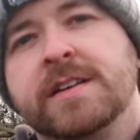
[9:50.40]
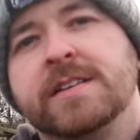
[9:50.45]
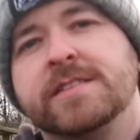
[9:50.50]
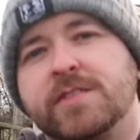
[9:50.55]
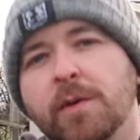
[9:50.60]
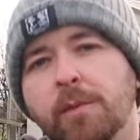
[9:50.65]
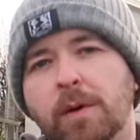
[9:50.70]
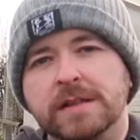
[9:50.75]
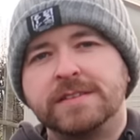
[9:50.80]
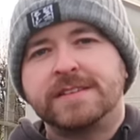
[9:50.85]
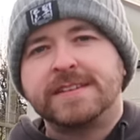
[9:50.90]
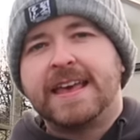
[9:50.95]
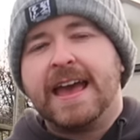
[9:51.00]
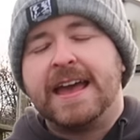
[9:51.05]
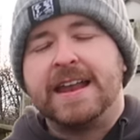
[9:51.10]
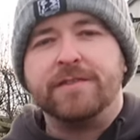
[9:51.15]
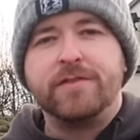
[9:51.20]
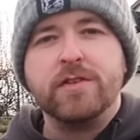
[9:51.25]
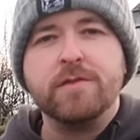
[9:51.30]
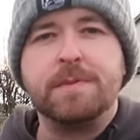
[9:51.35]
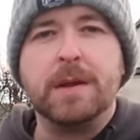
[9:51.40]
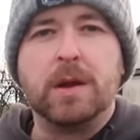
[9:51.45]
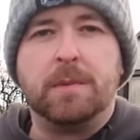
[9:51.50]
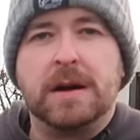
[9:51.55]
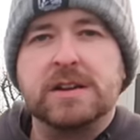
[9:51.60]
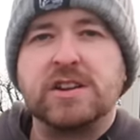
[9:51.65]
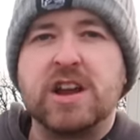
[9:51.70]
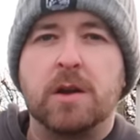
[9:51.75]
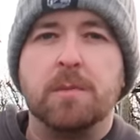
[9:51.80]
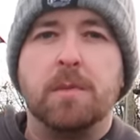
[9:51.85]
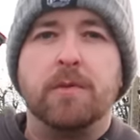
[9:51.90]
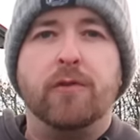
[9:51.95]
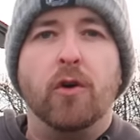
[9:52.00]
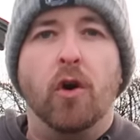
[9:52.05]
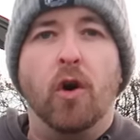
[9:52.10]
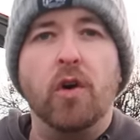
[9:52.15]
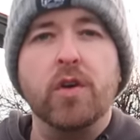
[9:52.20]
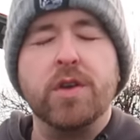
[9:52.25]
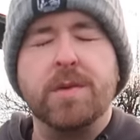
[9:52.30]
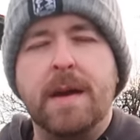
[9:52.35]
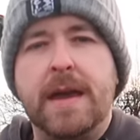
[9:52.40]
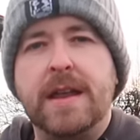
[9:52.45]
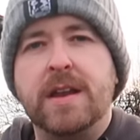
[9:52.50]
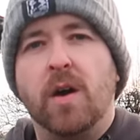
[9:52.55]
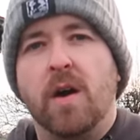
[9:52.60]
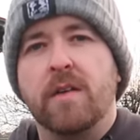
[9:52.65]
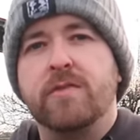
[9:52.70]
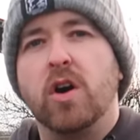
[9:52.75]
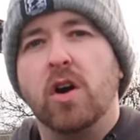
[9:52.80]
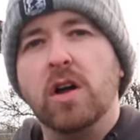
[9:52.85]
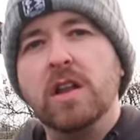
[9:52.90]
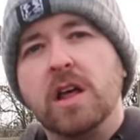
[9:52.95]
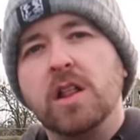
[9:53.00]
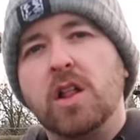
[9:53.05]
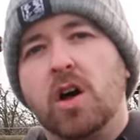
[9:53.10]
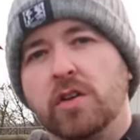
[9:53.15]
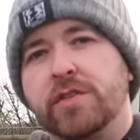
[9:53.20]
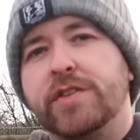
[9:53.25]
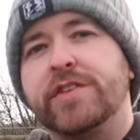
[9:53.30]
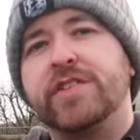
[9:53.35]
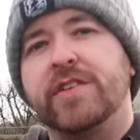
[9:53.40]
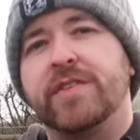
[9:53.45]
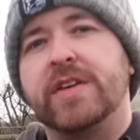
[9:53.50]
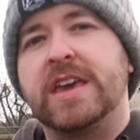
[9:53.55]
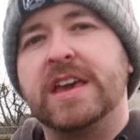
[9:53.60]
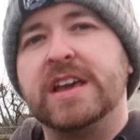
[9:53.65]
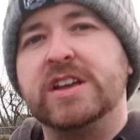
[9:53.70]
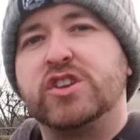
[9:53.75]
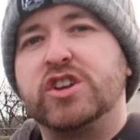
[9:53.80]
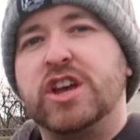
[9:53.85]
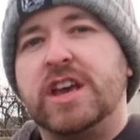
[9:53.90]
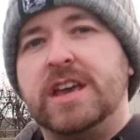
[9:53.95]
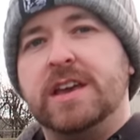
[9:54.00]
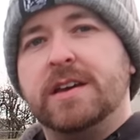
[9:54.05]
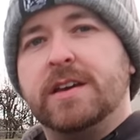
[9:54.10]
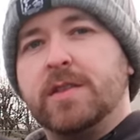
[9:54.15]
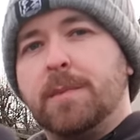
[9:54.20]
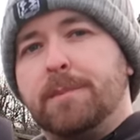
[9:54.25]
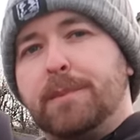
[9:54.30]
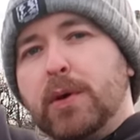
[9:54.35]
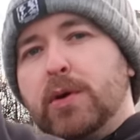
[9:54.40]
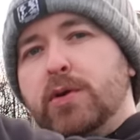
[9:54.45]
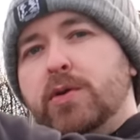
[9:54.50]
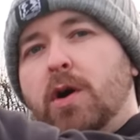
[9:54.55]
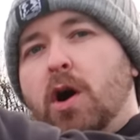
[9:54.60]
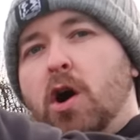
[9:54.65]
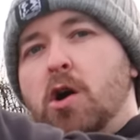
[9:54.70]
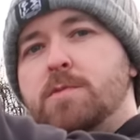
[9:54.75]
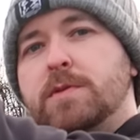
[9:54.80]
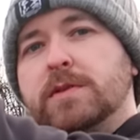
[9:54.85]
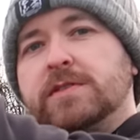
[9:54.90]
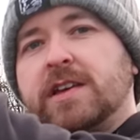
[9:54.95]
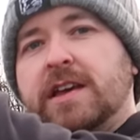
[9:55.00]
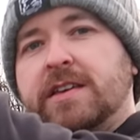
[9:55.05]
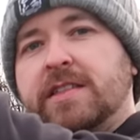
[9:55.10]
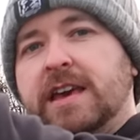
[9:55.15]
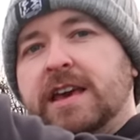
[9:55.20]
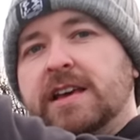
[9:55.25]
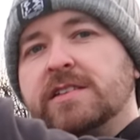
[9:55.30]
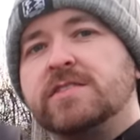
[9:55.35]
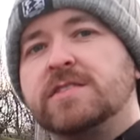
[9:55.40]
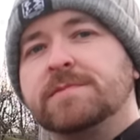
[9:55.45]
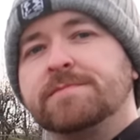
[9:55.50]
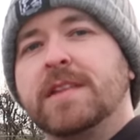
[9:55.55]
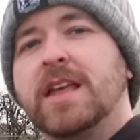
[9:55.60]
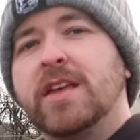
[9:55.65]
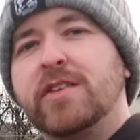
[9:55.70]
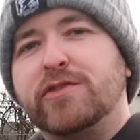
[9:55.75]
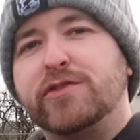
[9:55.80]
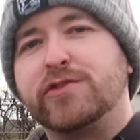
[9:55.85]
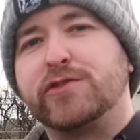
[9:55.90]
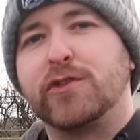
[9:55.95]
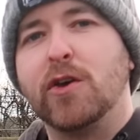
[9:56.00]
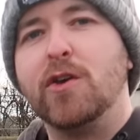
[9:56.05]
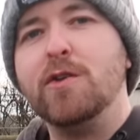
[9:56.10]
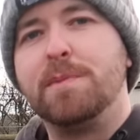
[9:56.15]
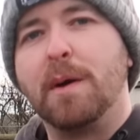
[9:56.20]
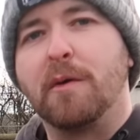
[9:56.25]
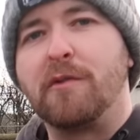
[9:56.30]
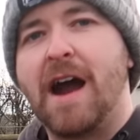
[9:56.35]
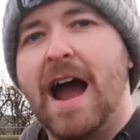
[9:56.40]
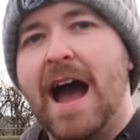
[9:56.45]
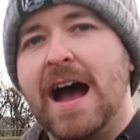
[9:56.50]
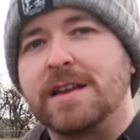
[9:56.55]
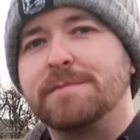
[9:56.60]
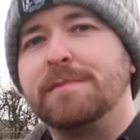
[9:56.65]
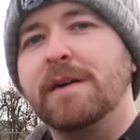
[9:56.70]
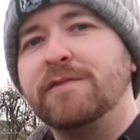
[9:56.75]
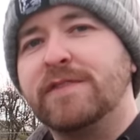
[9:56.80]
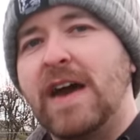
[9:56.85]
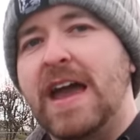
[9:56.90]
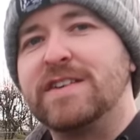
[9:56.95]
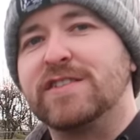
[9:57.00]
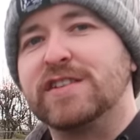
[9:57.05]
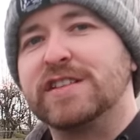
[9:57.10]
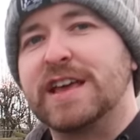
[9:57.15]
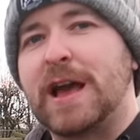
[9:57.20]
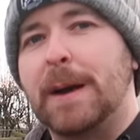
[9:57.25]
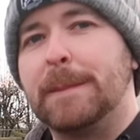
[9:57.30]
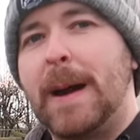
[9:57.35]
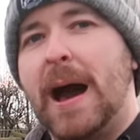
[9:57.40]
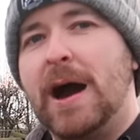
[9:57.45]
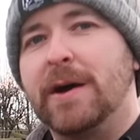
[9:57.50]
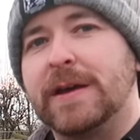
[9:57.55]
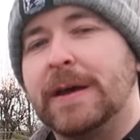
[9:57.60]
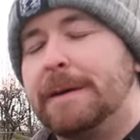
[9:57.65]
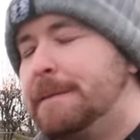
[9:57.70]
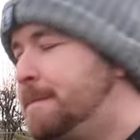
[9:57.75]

So once again, if you've been on my channel before, you may know I've got a little Honda Civic EG, and the boot opens like this. Super rad, my favorite thing about it.